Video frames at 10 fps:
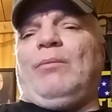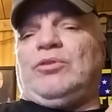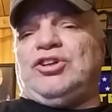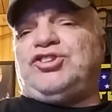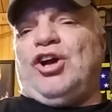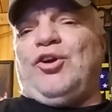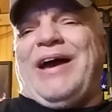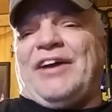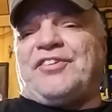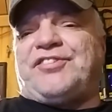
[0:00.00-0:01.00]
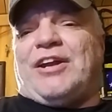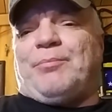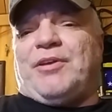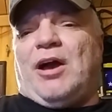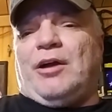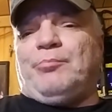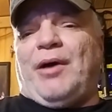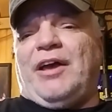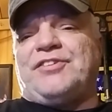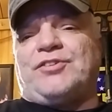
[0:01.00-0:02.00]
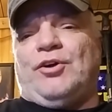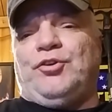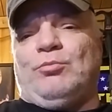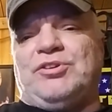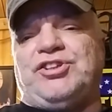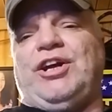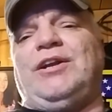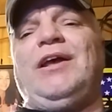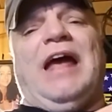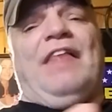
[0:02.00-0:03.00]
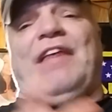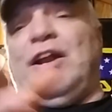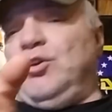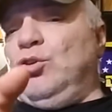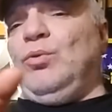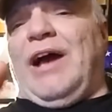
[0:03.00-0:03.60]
I'm going to show you how to set up the iron bias on your machine, and then you